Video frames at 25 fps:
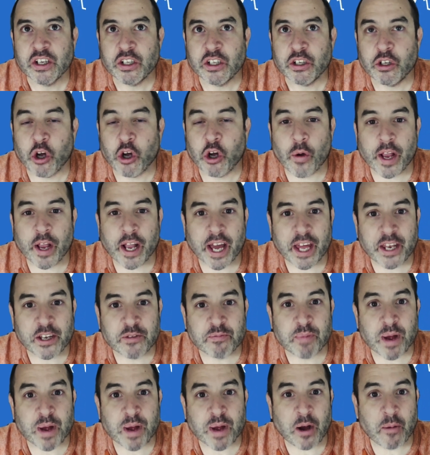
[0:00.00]
going
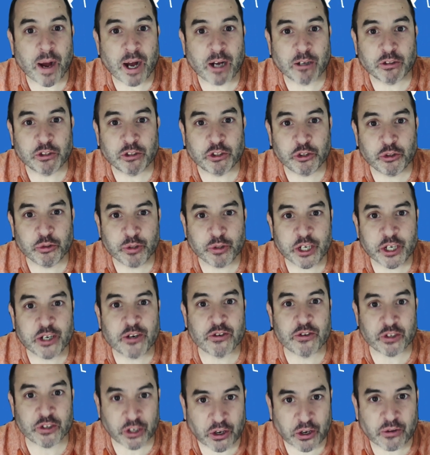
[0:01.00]
on about 2
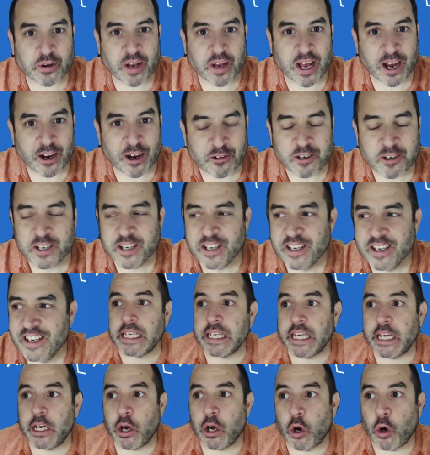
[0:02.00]
years ago now.
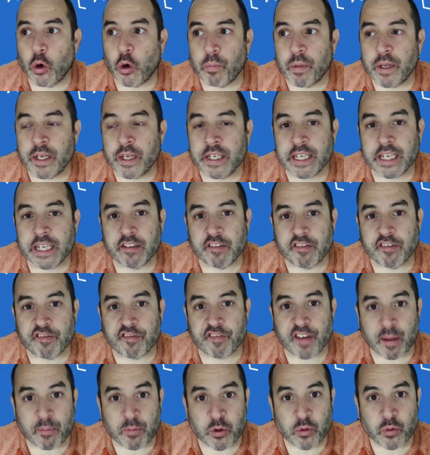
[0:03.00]
It opened in
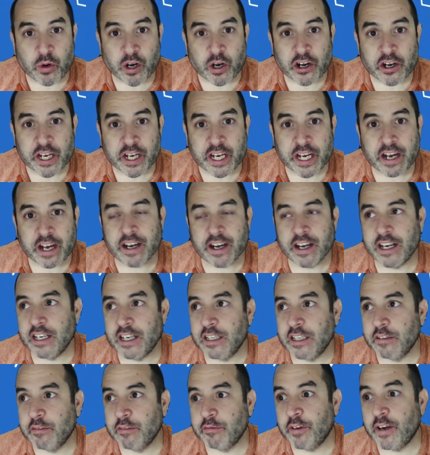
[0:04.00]
February
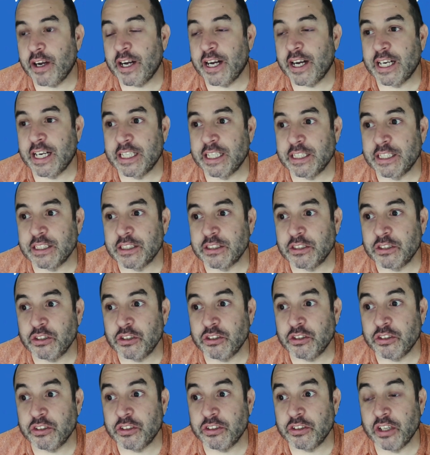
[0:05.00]
of
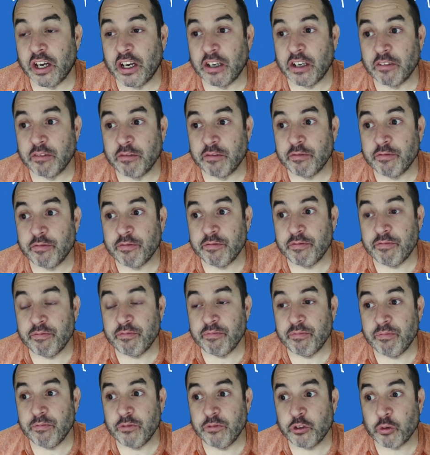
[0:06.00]

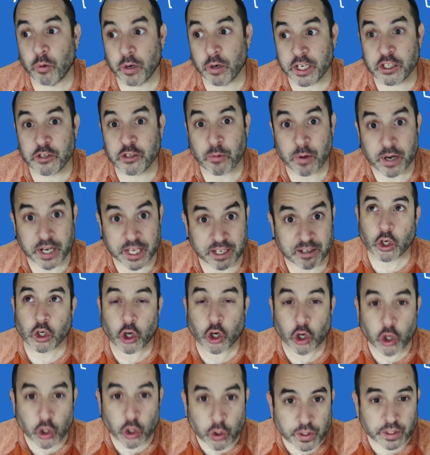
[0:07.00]
2020.
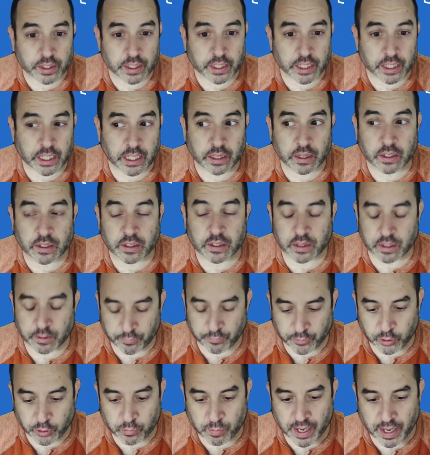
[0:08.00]
Currently, the
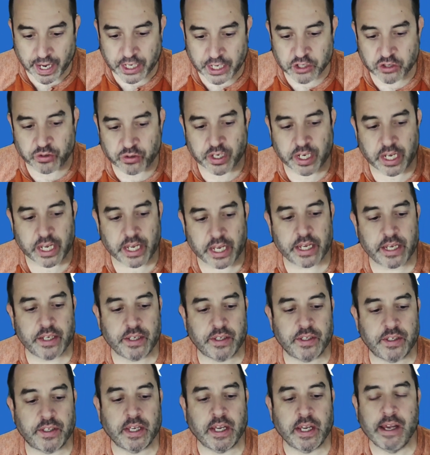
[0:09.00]
food pantry
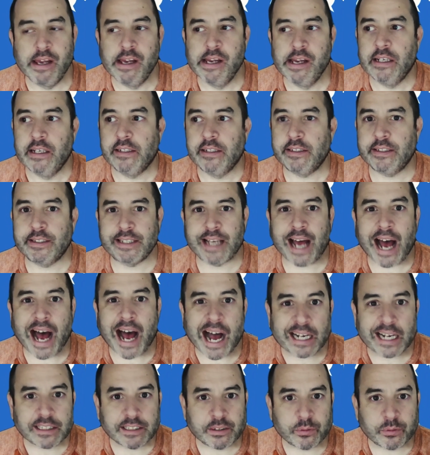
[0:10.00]
is
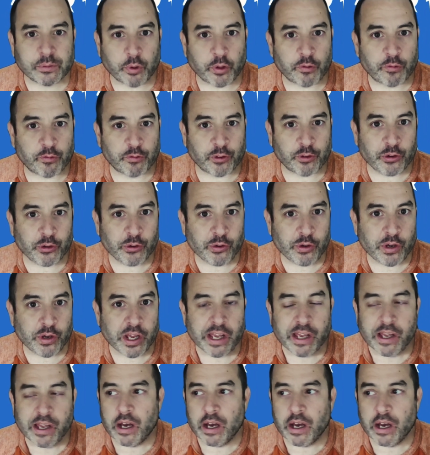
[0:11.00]
stocked with food,